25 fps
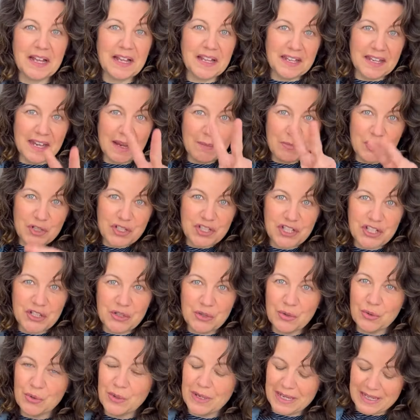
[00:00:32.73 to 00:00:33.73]
Number
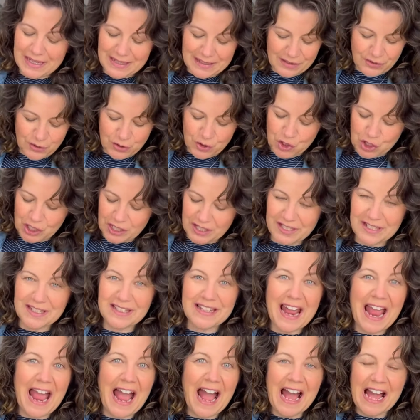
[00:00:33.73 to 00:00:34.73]
2 is just
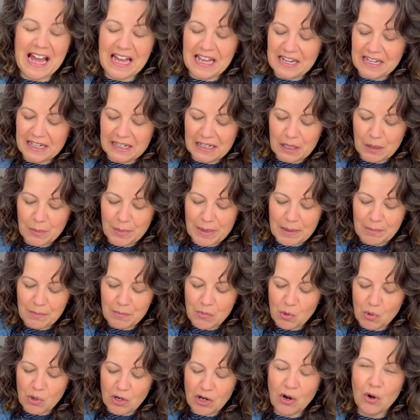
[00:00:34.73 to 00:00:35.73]
add a little bit
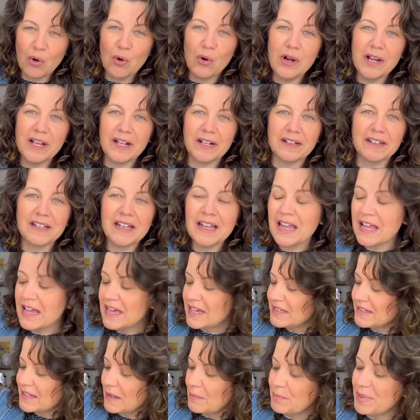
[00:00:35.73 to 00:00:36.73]
more oil.
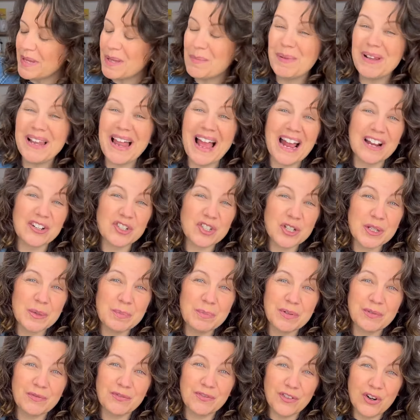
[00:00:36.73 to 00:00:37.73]
Some people actually
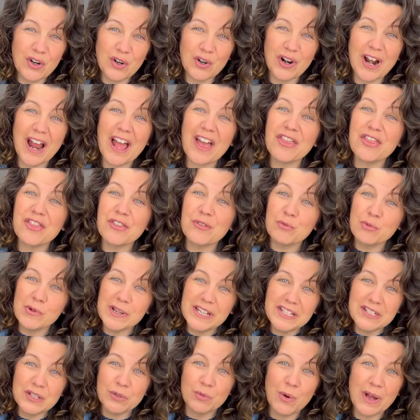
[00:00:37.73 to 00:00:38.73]
prefer a
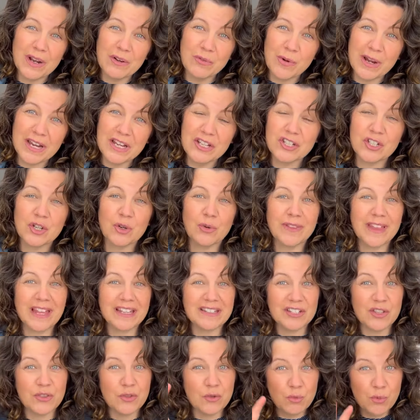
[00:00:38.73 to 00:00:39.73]
3-to-1 ratio.
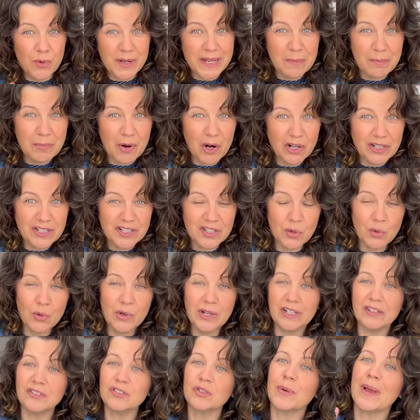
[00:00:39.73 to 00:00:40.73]
That's 3 parts
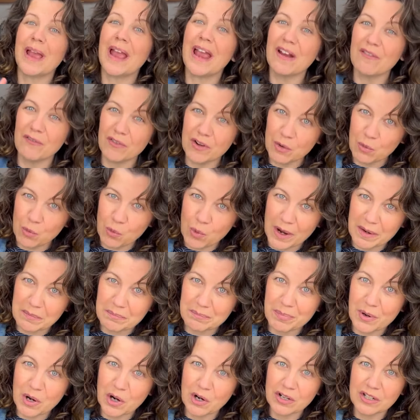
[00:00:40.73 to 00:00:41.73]
oil to every 1
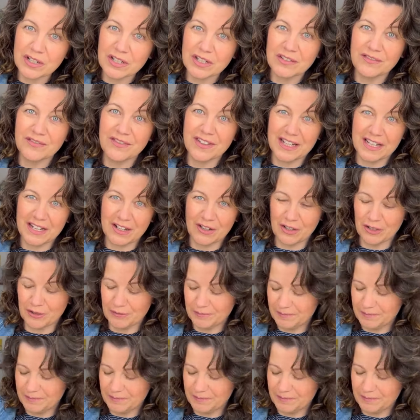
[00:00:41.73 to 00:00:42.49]
part of vinegar.